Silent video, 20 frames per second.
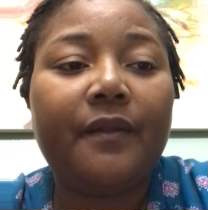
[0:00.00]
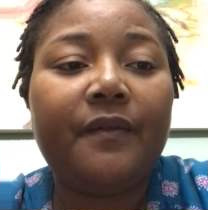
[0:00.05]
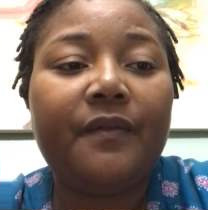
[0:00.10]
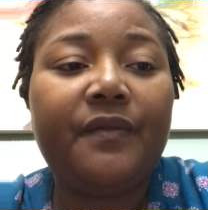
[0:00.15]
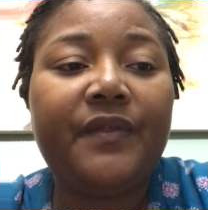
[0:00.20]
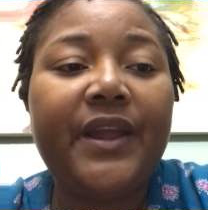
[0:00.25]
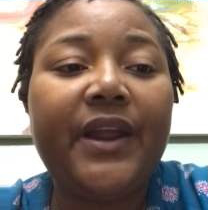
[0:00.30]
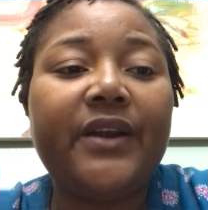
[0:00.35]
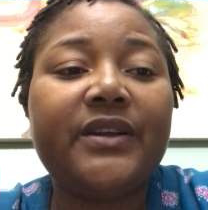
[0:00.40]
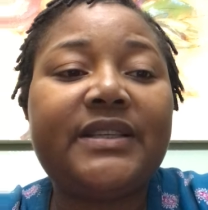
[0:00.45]

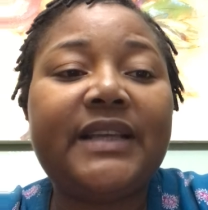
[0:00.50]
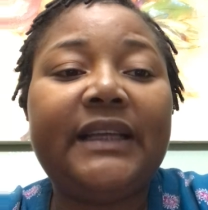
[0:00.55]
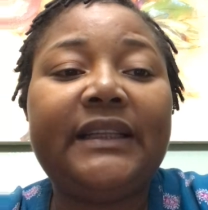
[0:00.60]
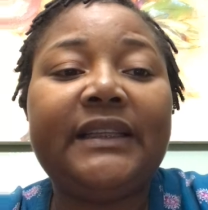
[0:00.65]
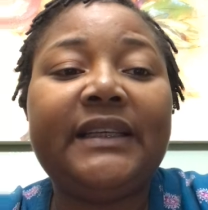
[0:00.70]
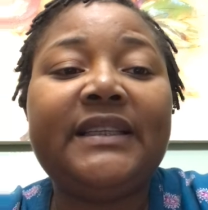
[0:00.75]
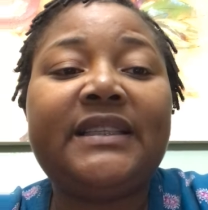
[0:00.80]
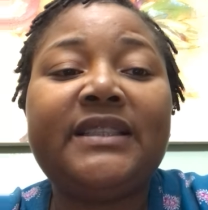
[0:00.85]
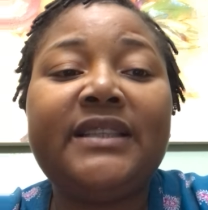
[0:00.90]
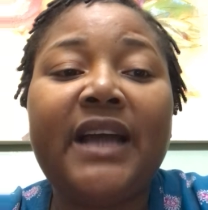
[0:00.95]
there's at
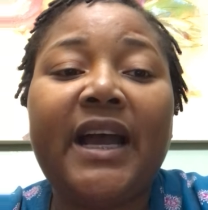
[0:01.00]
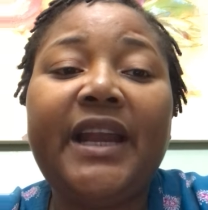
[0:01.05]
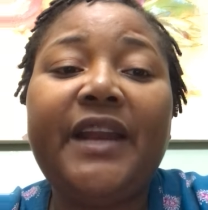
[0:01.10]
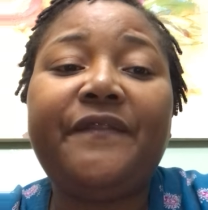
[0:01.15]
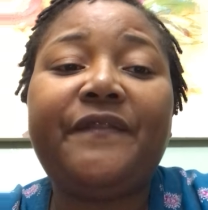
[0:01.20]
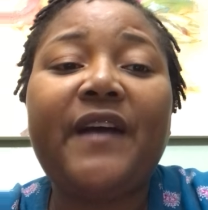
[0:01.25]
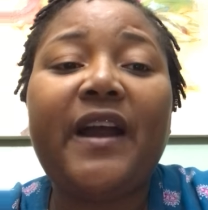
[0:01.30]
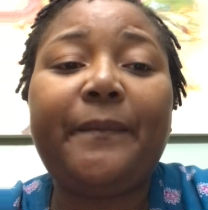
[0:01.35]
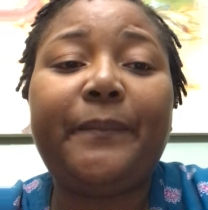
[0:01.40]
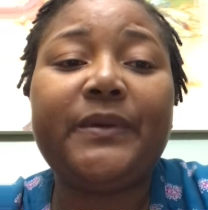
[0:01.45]
least
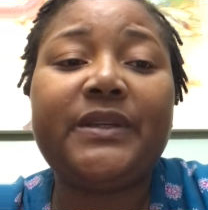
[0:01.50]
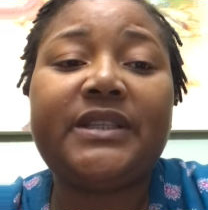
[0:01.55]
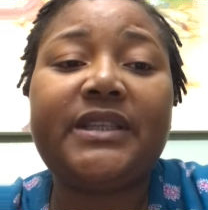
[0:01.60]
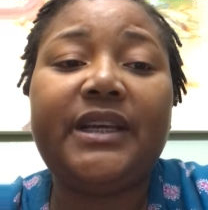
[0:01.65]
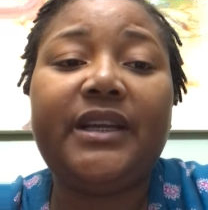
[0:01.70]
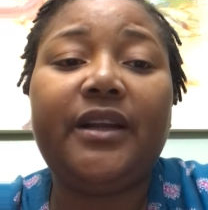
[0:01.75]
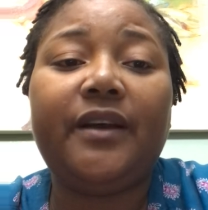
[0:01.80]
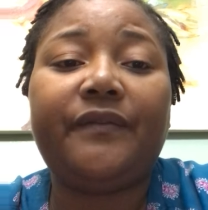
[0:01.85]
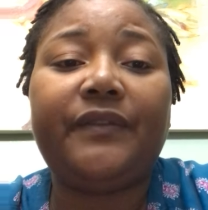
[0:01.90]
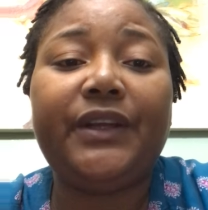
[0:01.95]

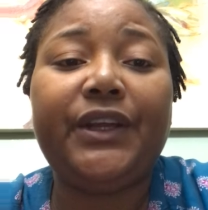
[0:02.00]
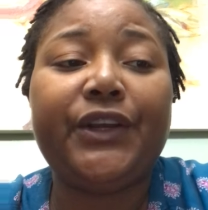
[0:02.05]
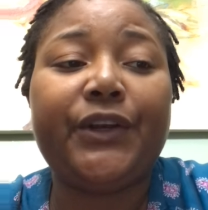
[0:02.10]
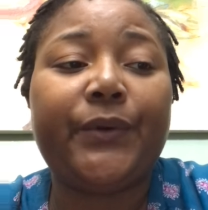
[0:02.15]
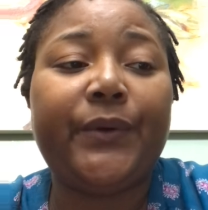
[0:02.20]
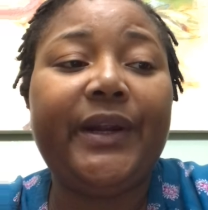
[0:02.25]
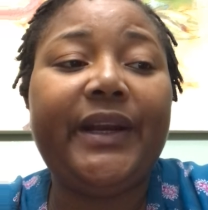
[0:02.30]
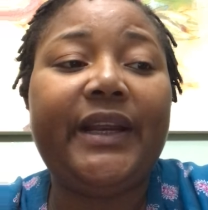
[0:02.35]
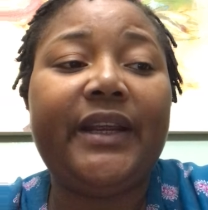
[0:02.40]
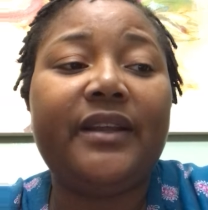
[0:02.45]
95% of the
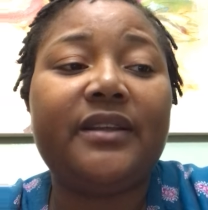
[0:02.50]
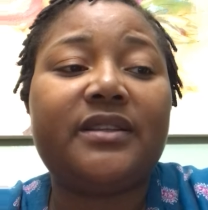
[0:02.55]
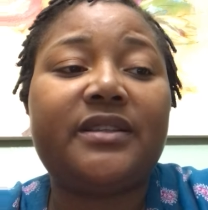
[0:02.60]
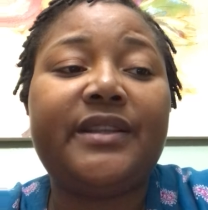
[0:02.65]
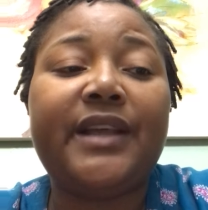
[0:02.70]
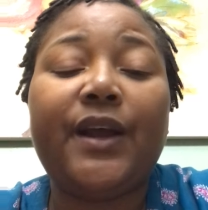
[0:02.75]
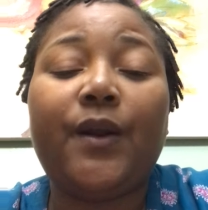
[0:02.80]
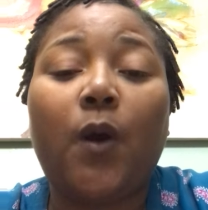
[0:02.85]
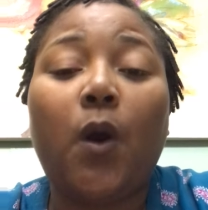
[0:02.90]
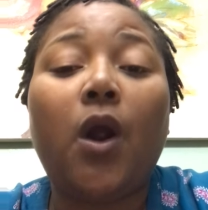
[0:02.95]
ingredients
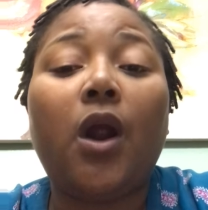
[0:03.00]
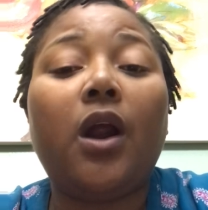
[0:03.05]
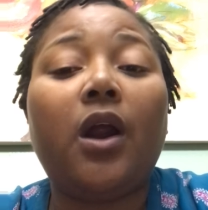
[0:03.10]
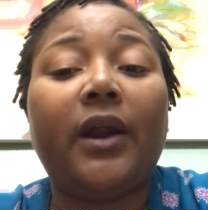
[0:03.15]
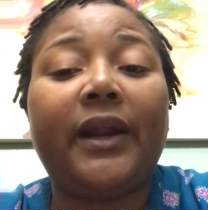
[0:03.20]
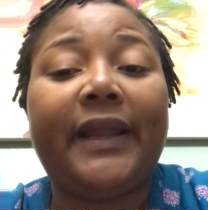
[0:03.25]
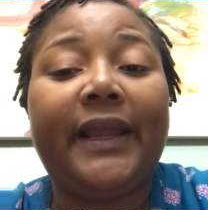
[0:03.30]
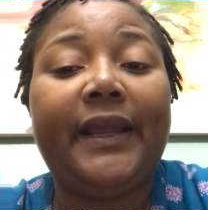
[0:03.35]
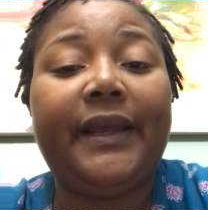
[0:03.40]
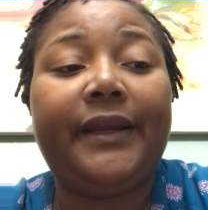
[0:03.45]
that are
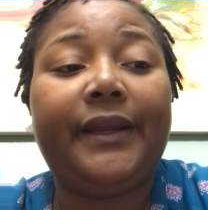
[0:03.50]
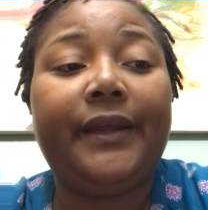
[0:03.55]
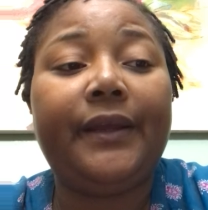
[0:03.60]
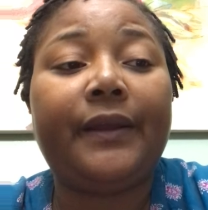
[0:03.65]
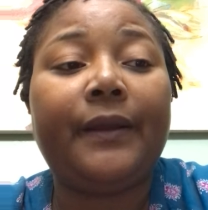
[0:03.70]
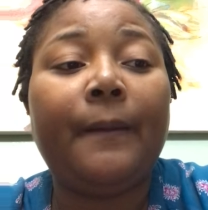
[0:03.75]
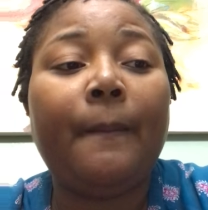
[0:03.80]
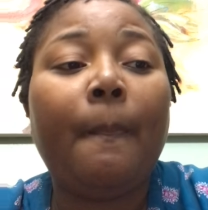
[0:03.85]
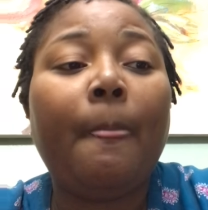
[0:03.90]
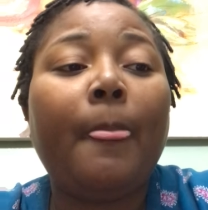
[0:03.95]
organic,